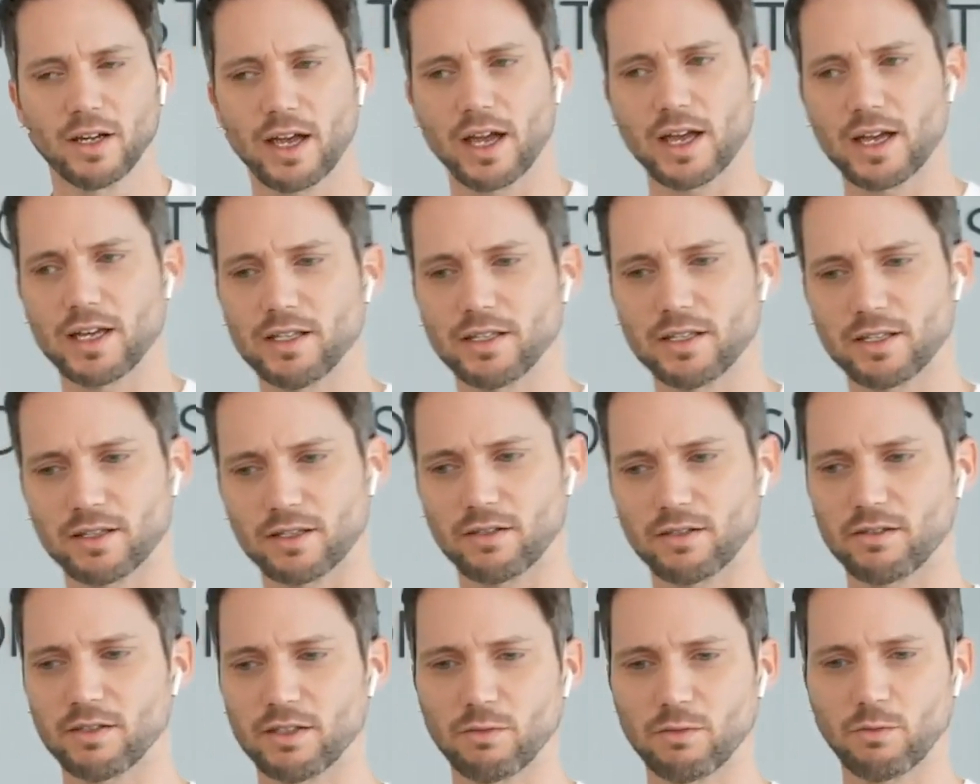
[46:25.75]
And
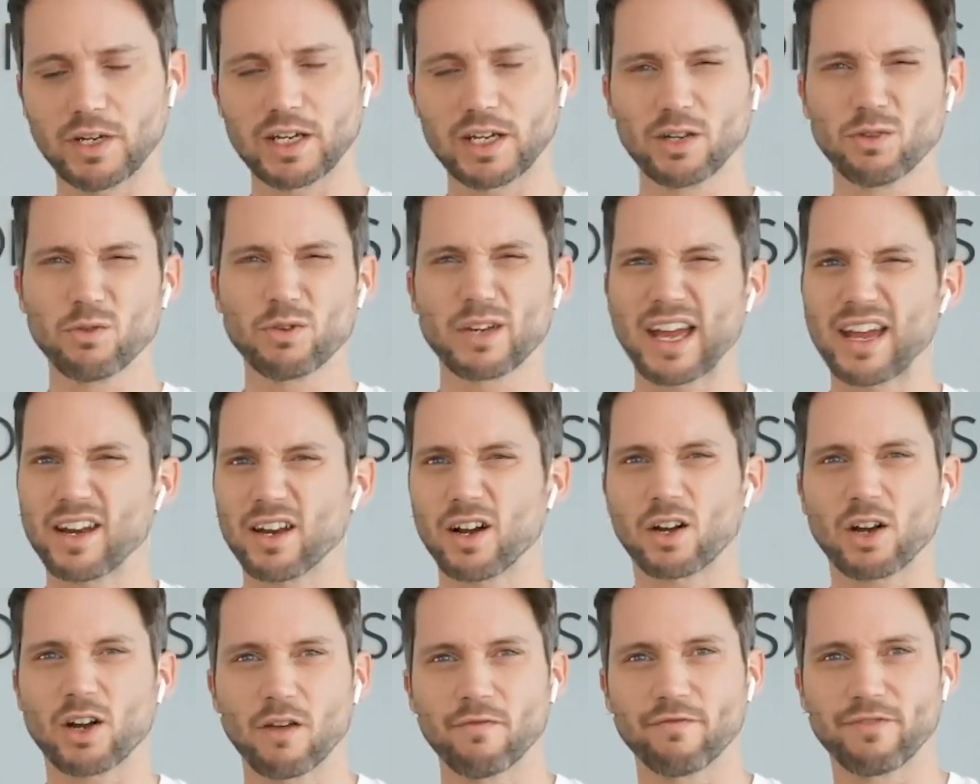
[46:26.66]
we can all get in
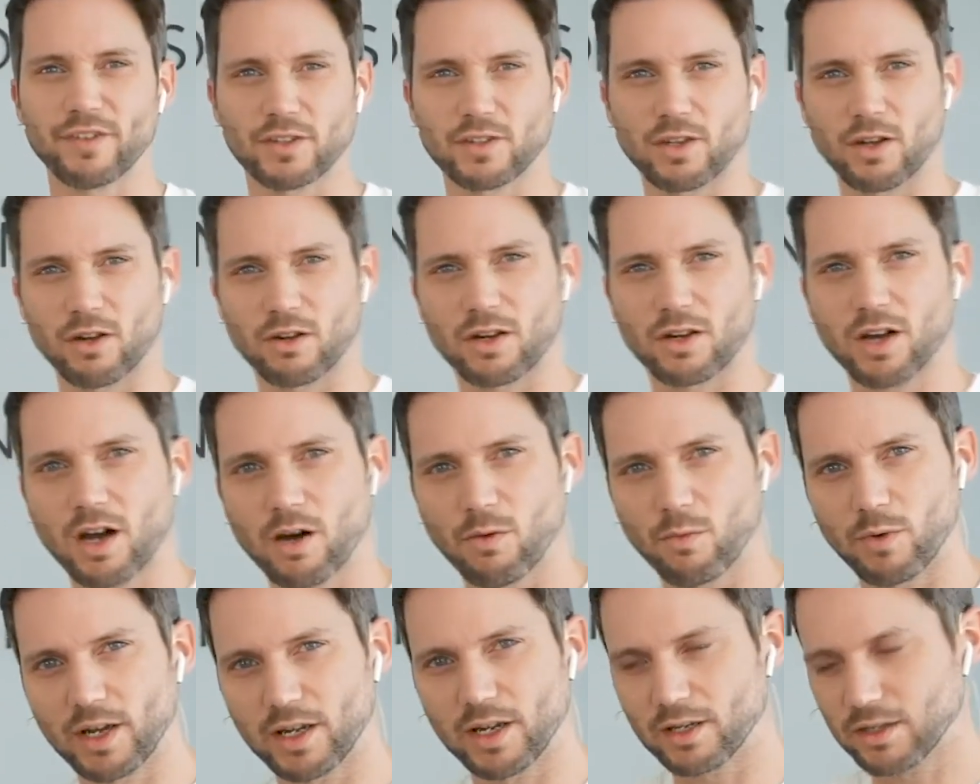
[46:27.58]
our comfort zone, can't
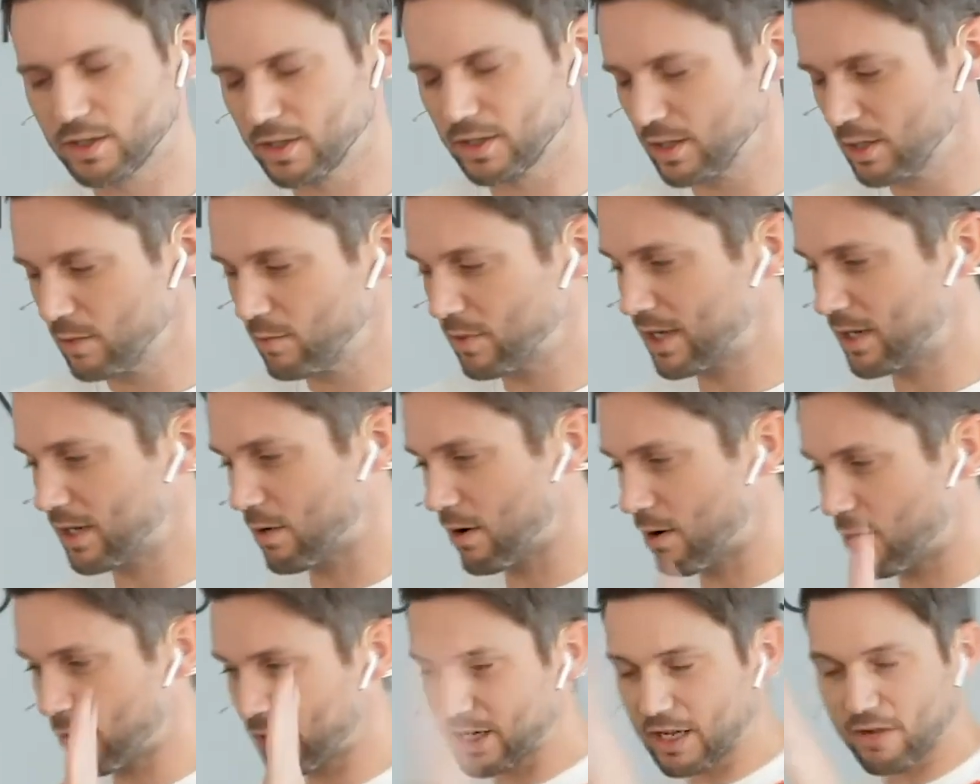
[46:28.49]
we? But anyway,
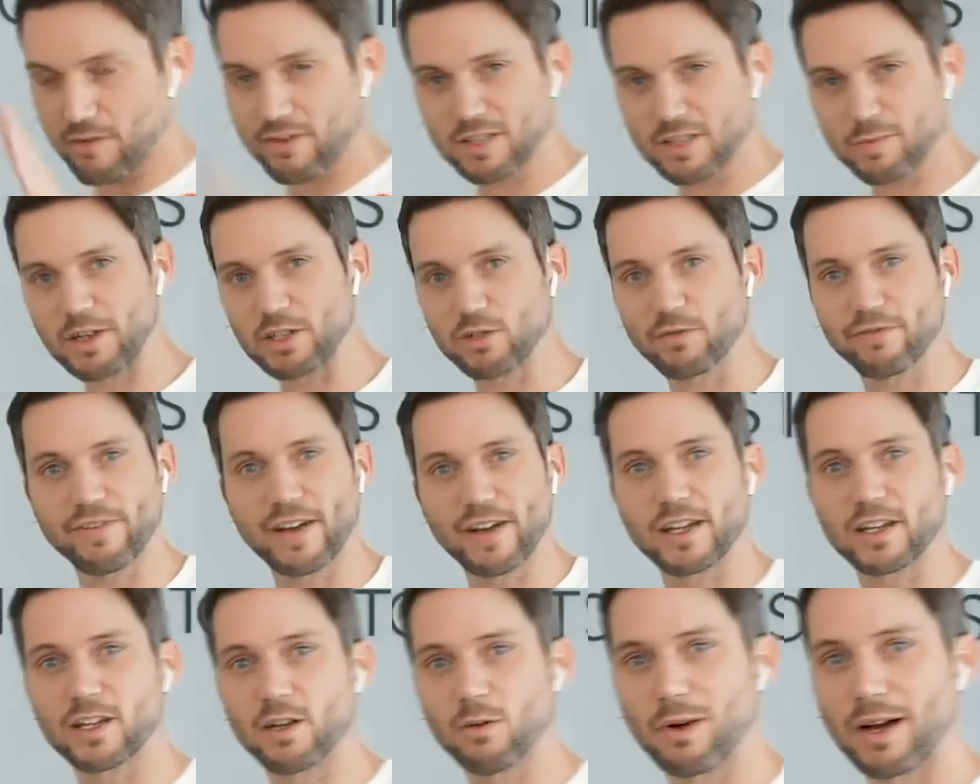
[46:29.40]
I want to give a special
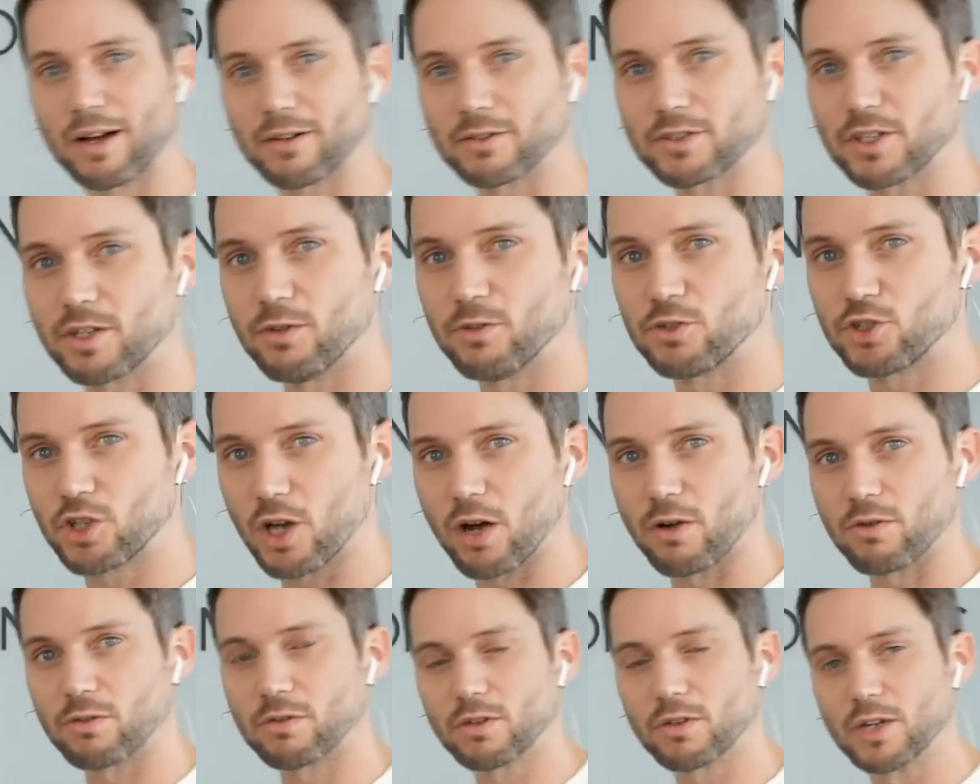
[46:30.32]
thank you out to
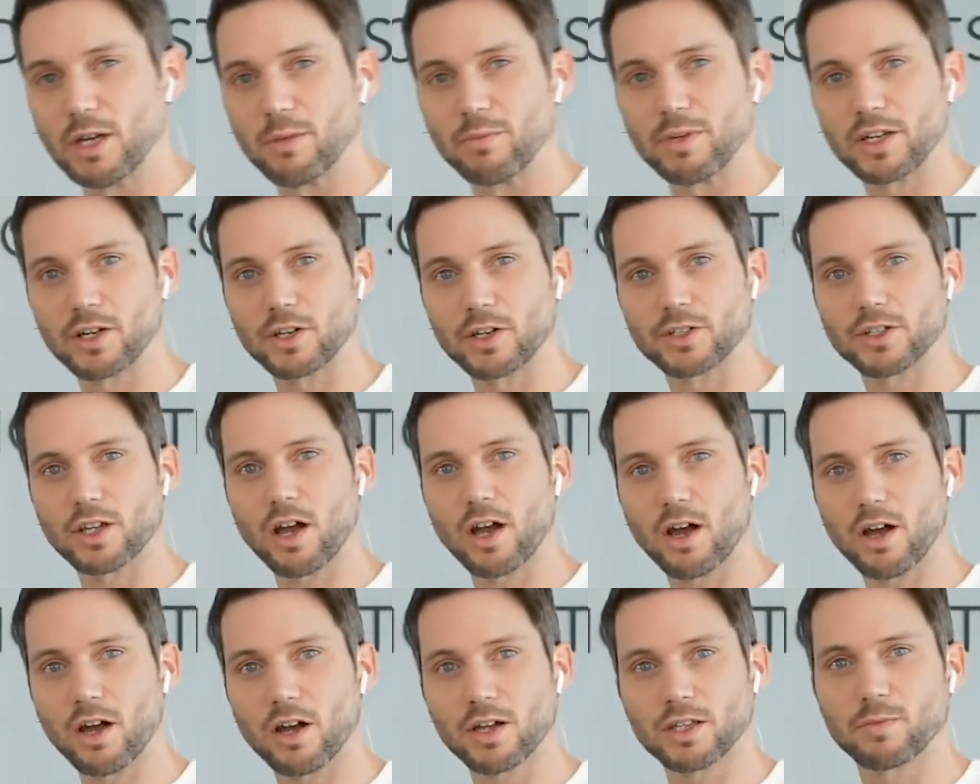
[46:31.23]
Joe because
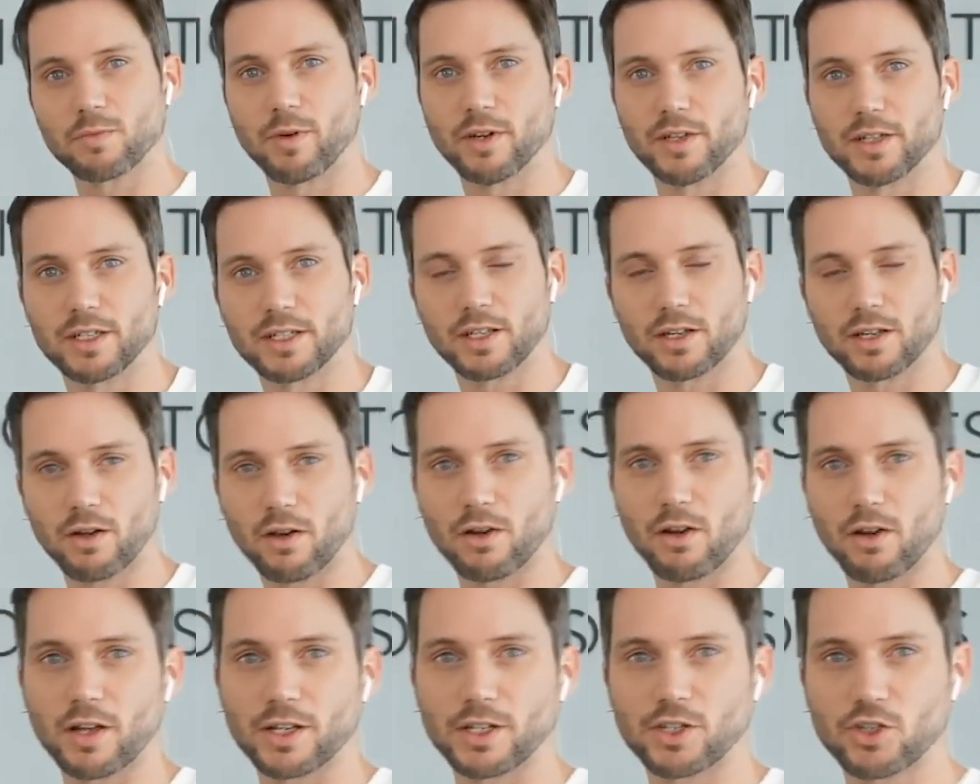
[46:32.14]
her husband is an
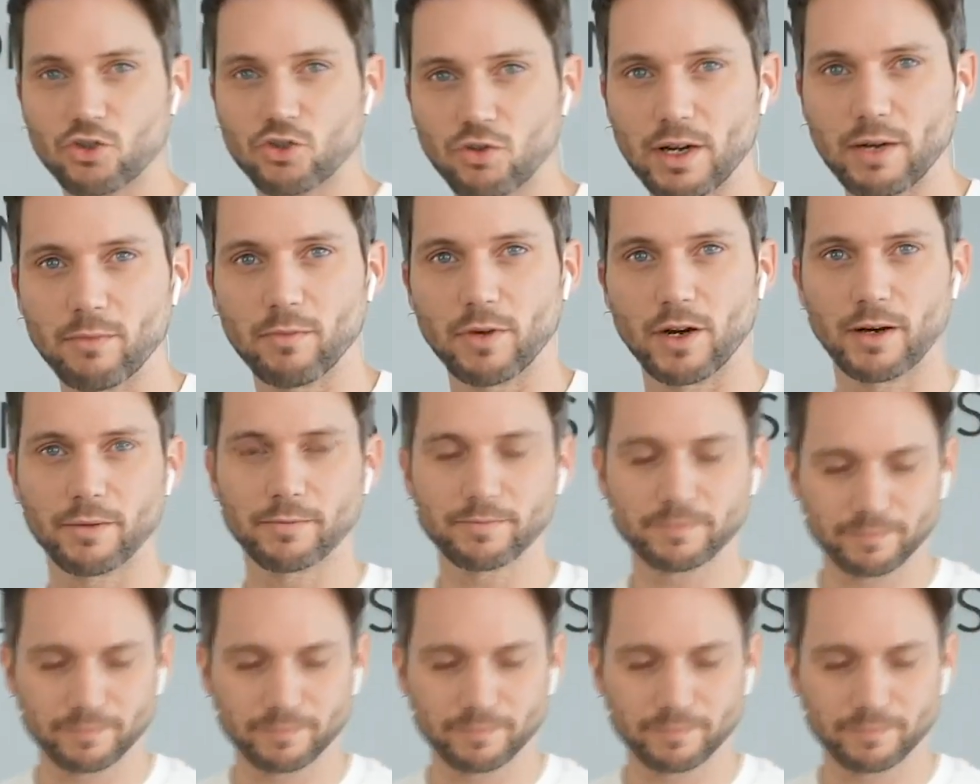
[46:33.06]
online streamer.